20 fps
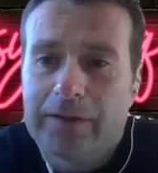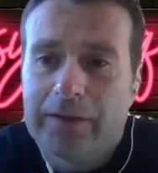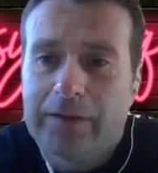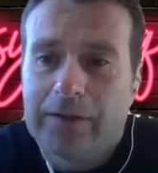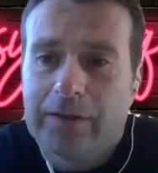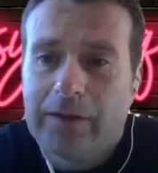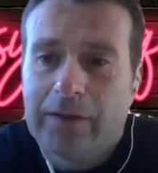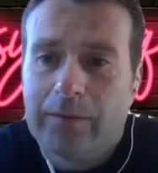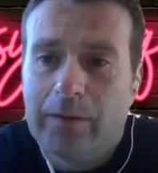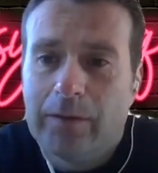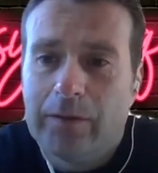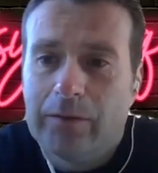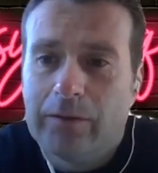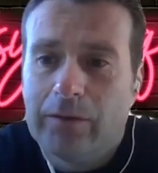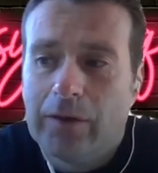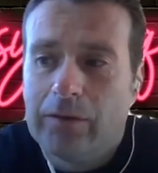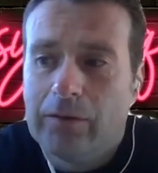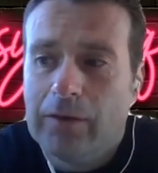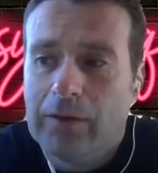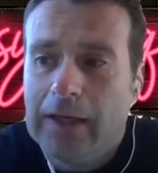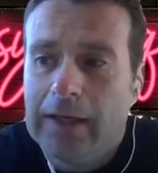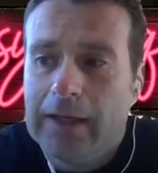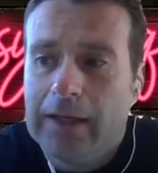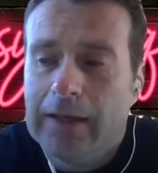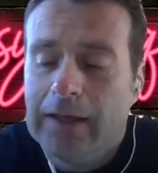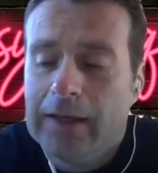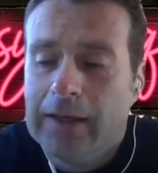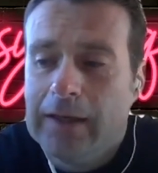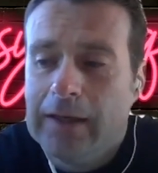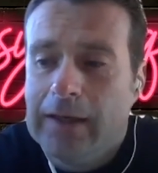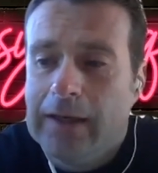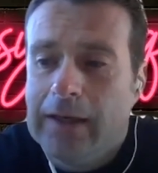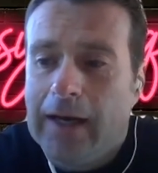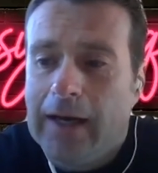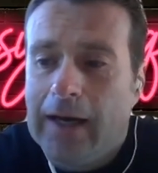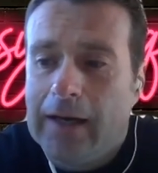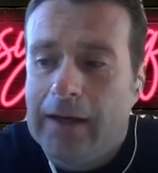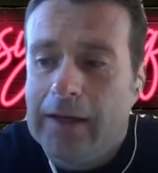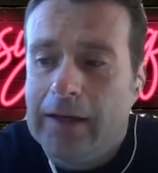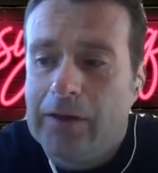It really
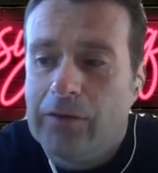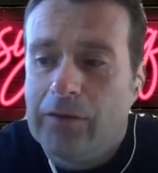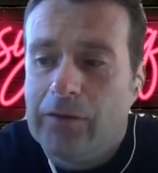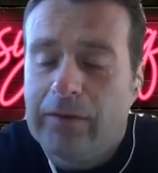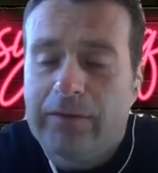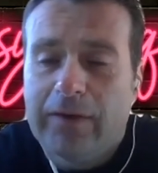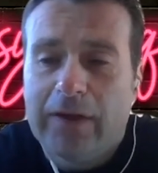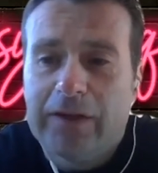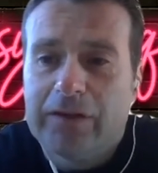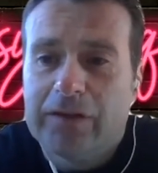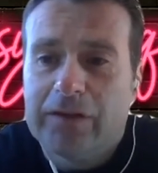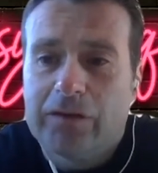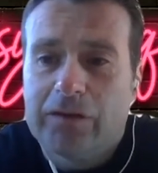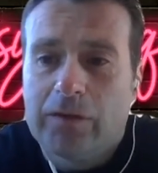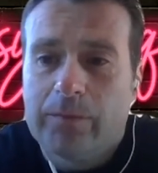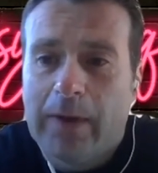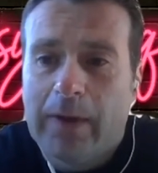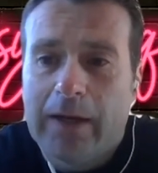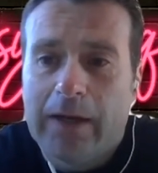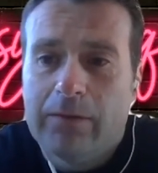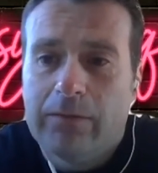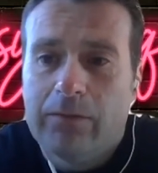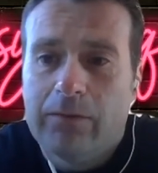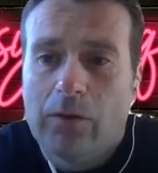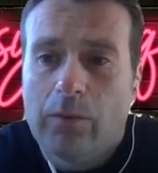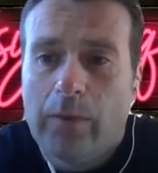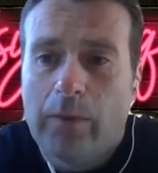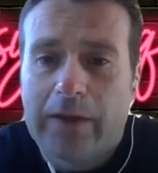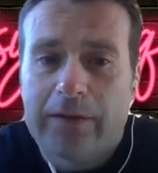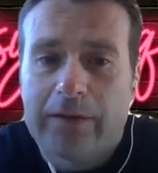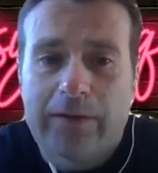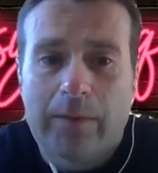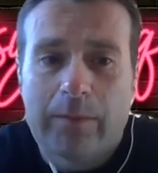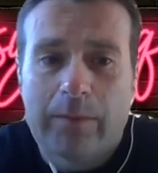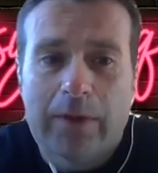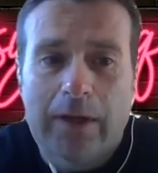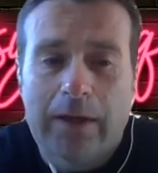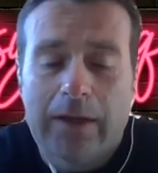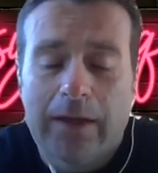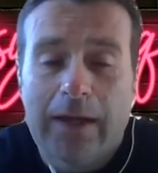it ring fences your money for when
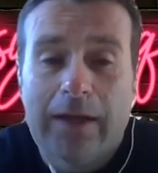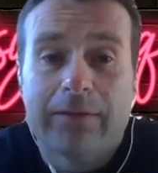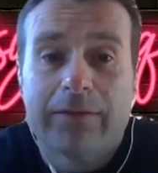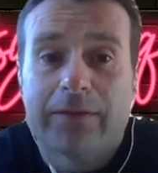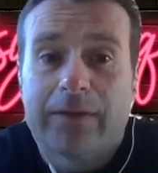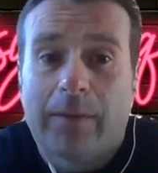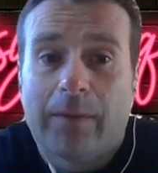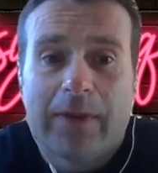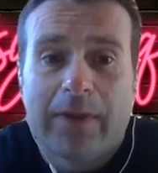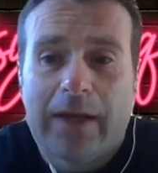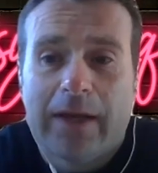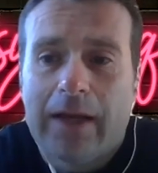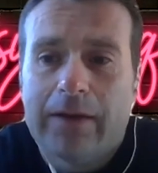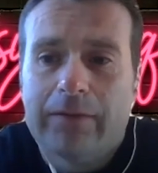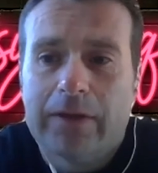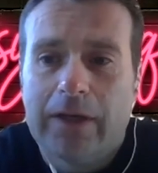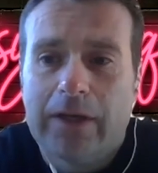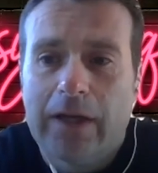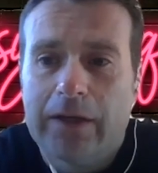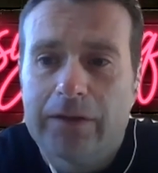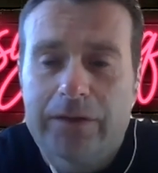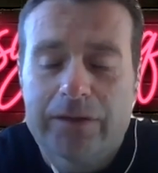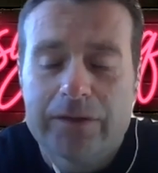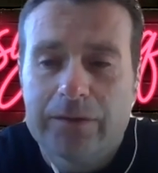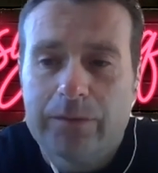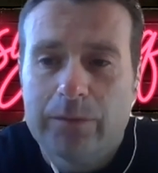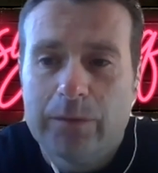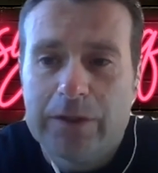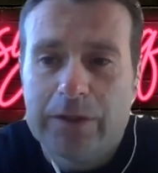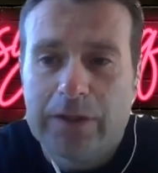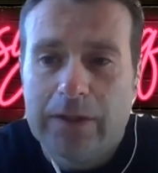if something ever does